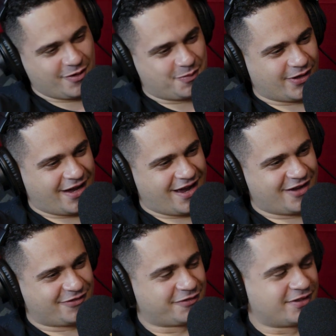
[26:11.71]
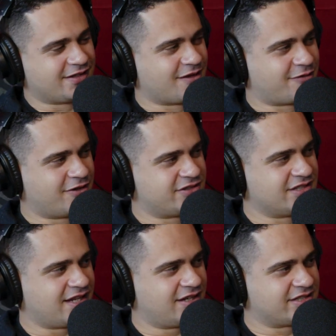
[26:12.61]
would play 15th and the 1st at
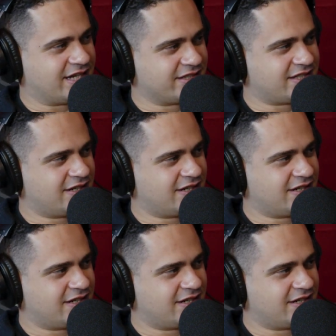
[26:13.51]
Dale's house, though.